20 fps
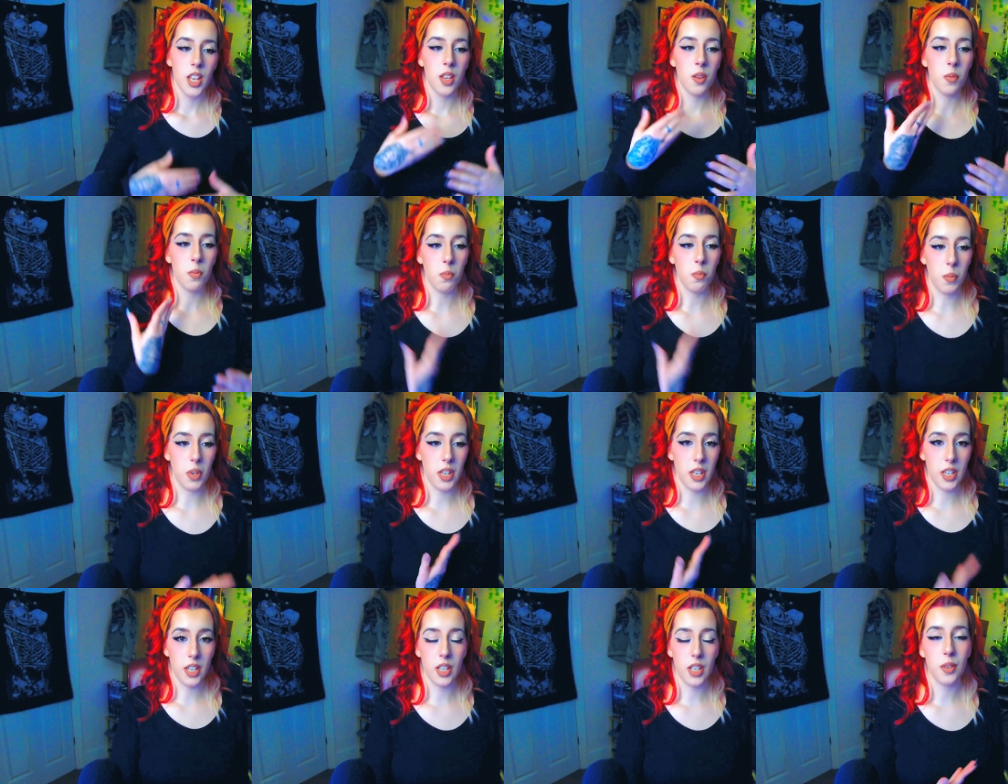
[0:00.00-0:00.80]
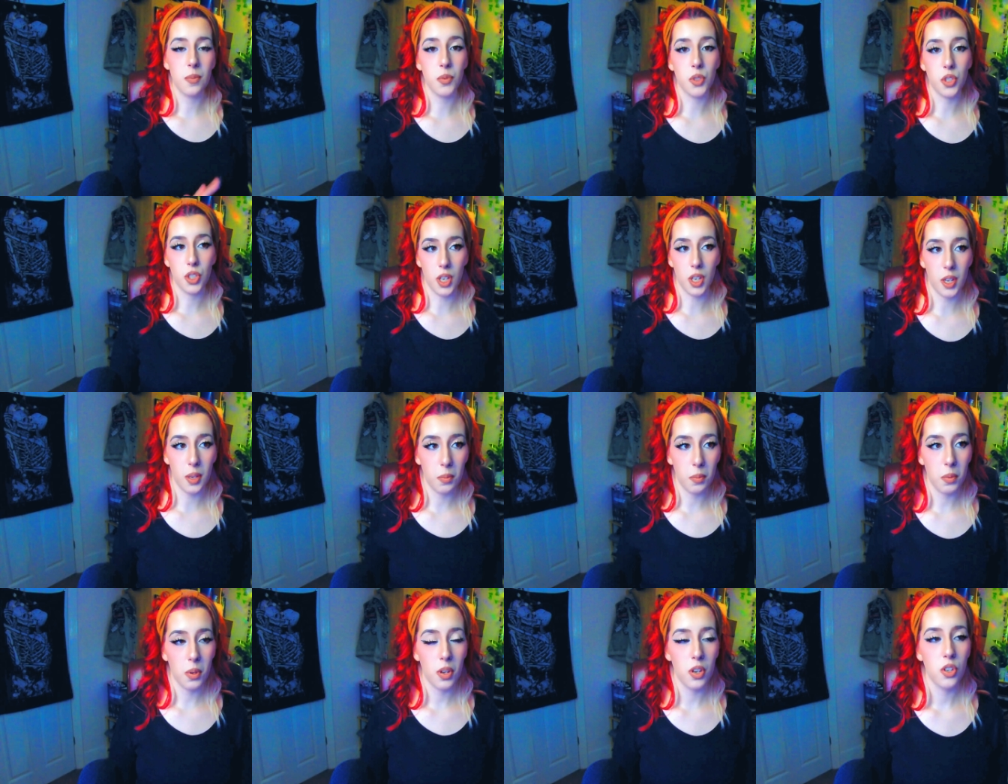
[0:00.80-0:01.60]
Mediumship
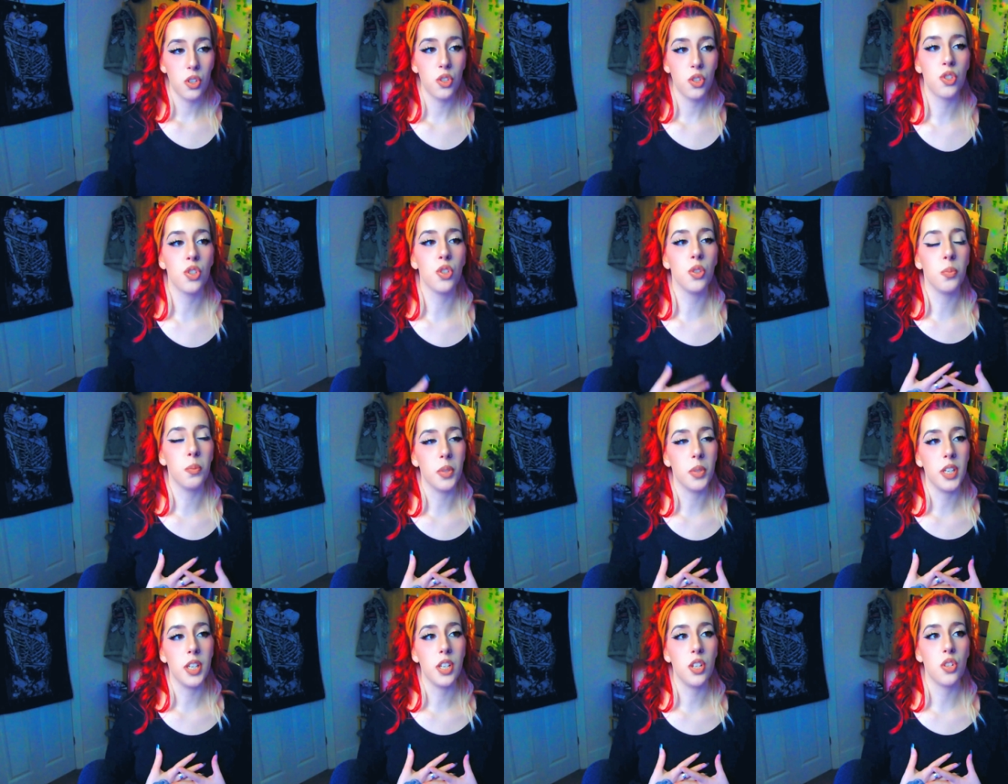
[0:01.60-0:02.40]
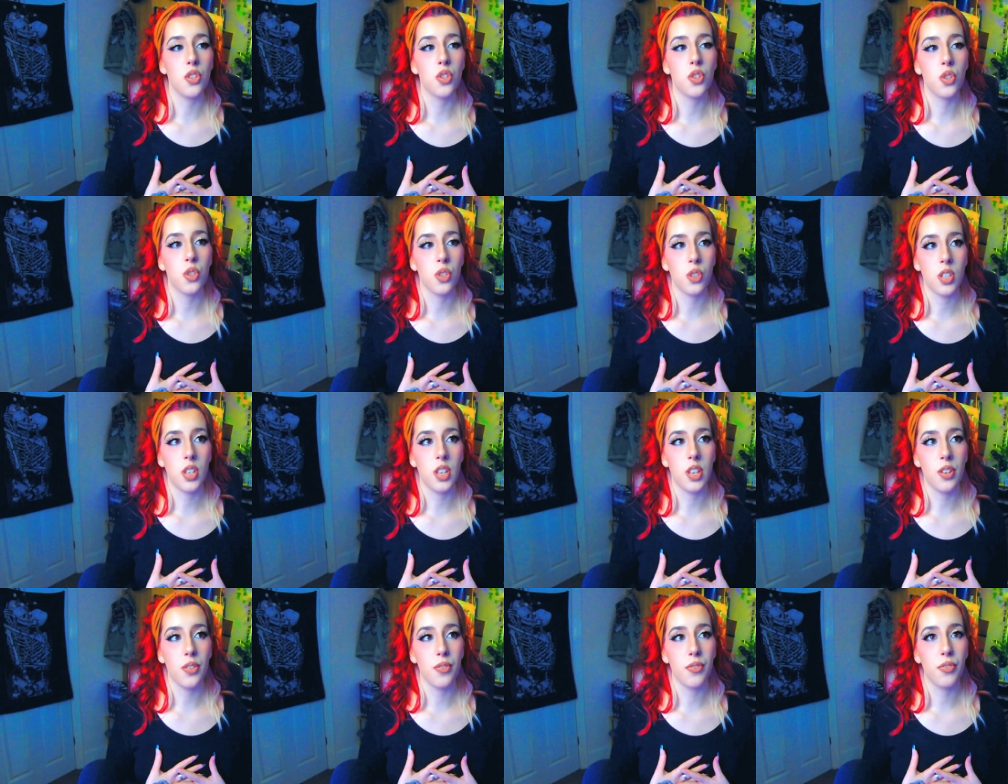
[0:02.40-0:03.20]
should be to
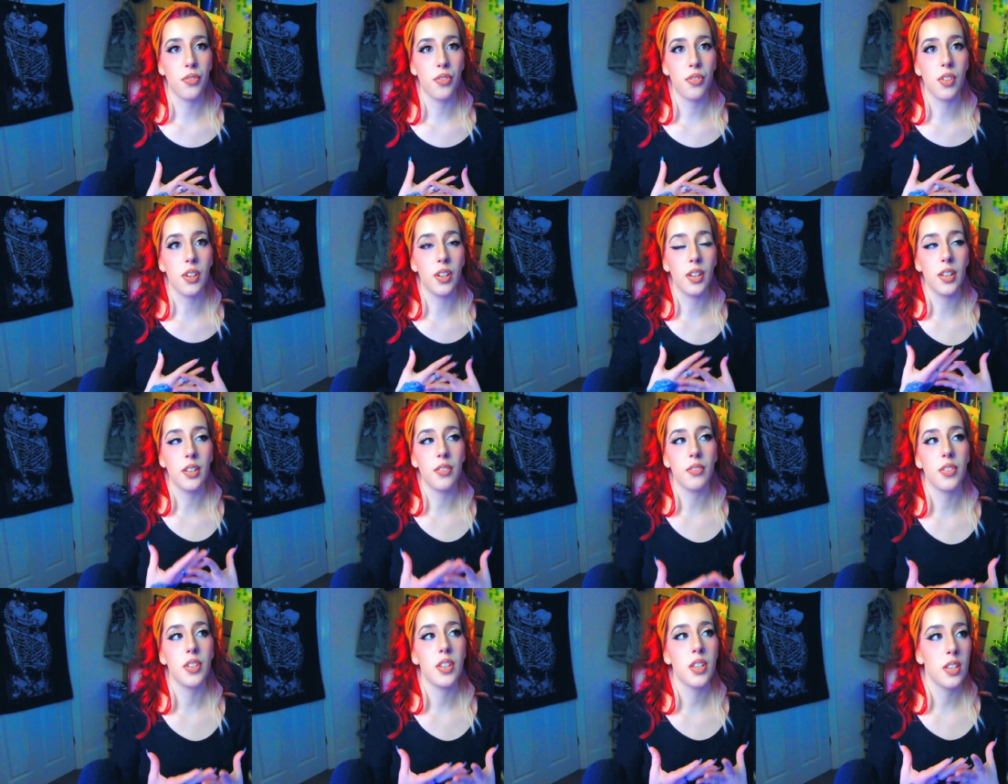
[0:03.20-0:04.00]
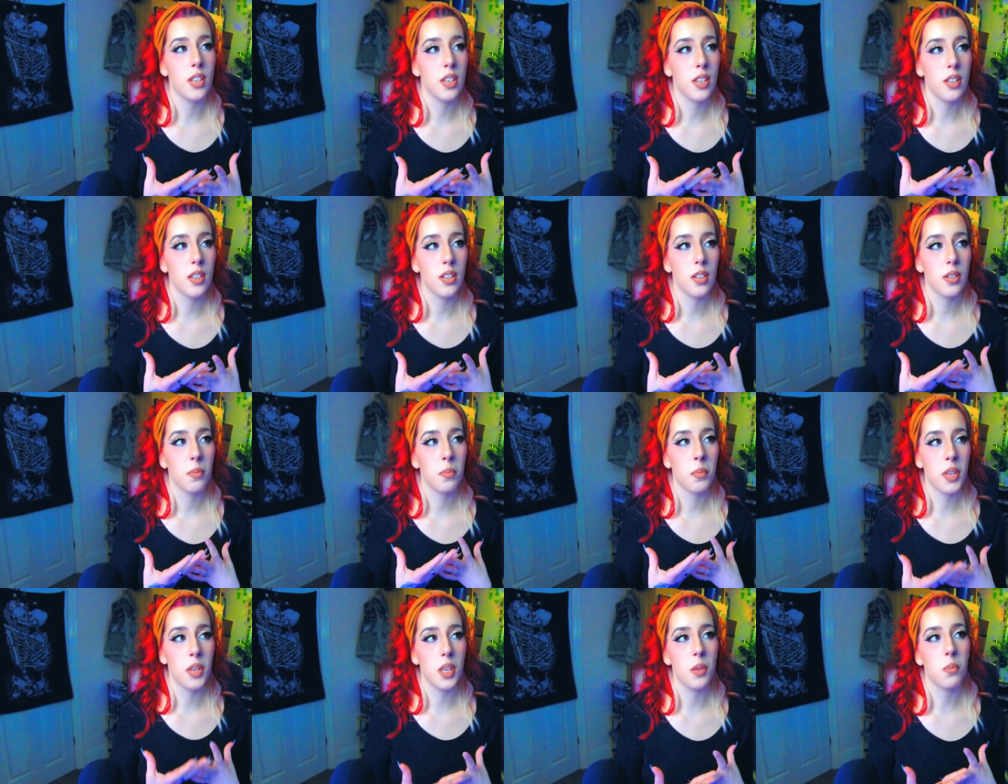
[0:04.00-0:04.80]
give the living
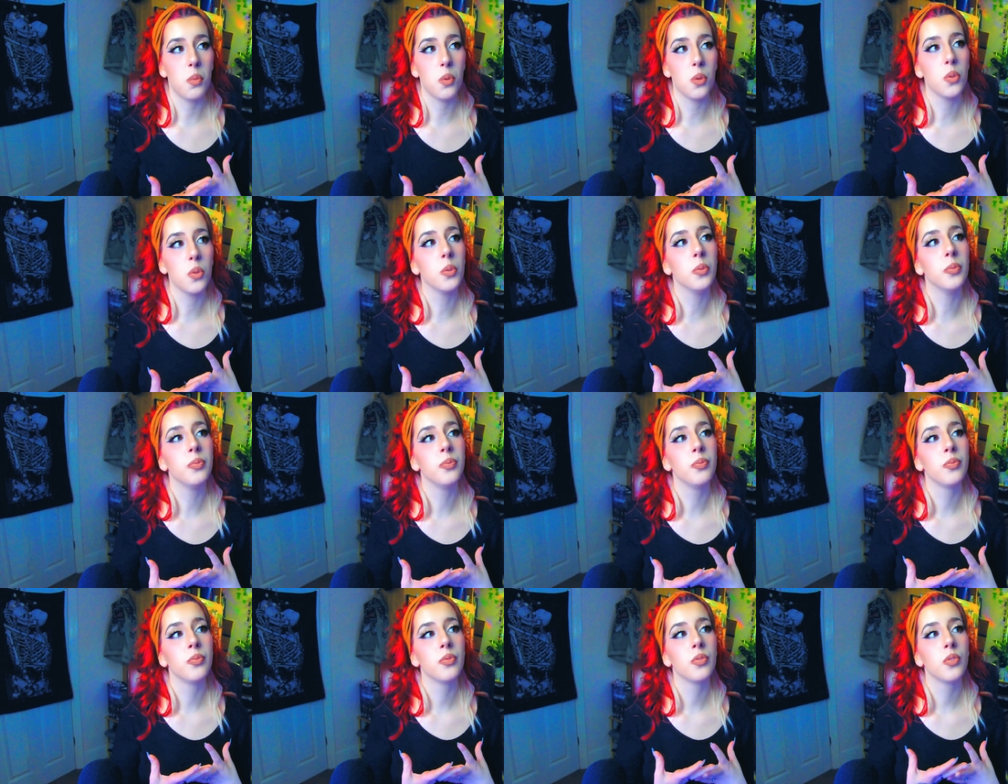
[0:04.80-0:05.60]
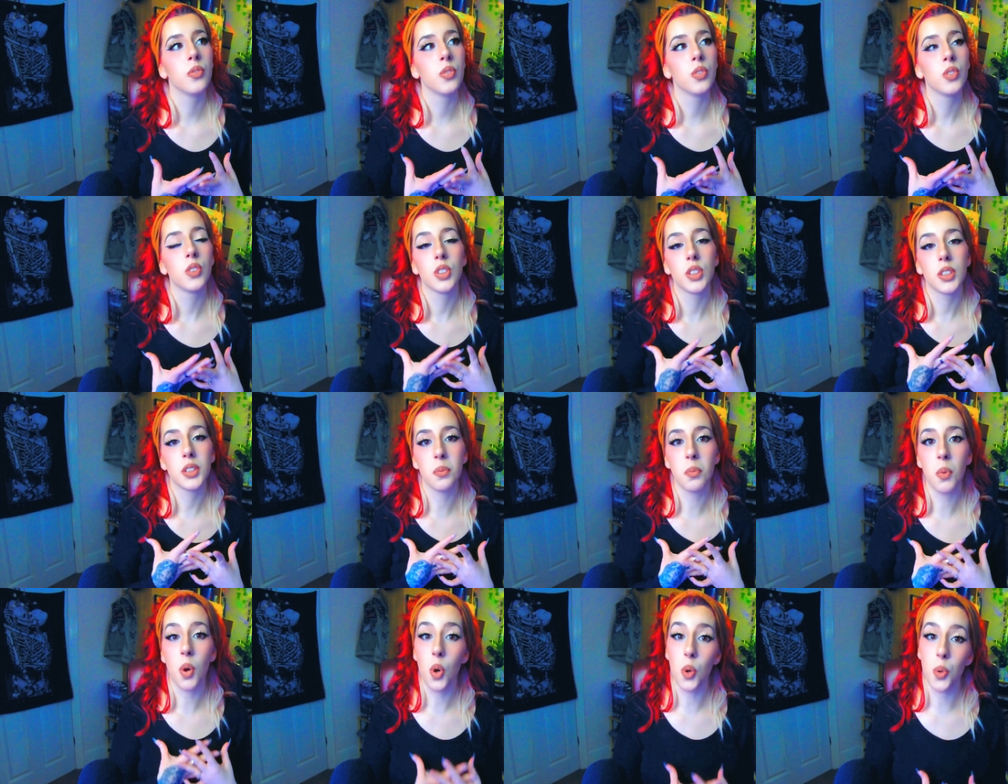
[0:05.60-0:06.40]
people
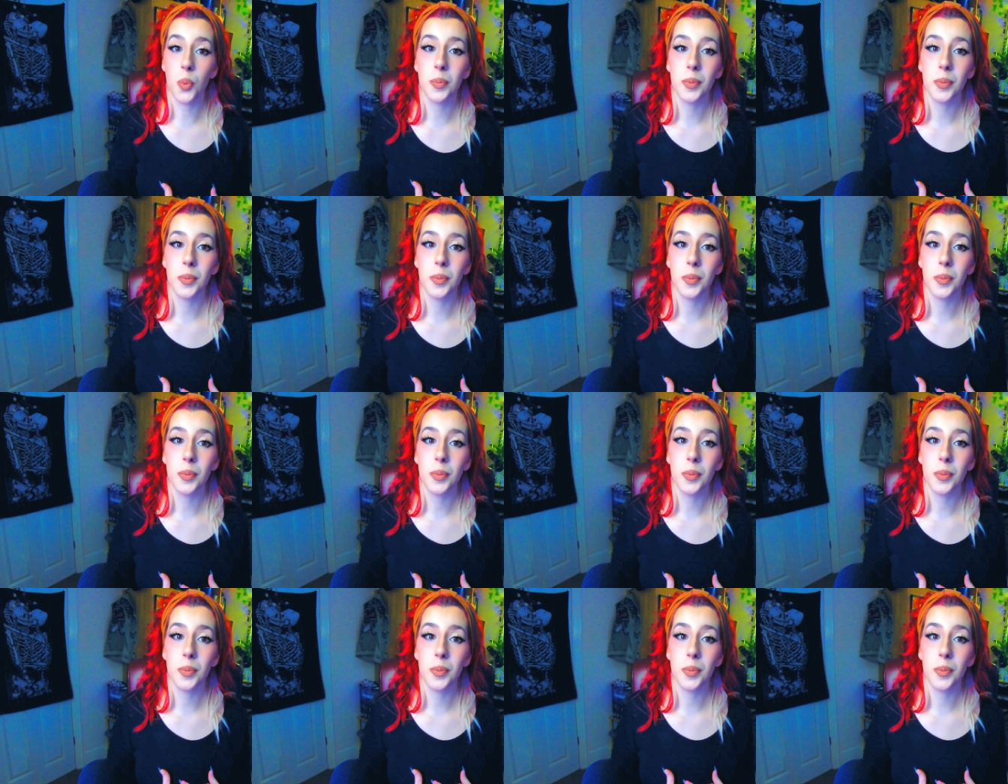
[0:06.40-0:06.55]
some hope.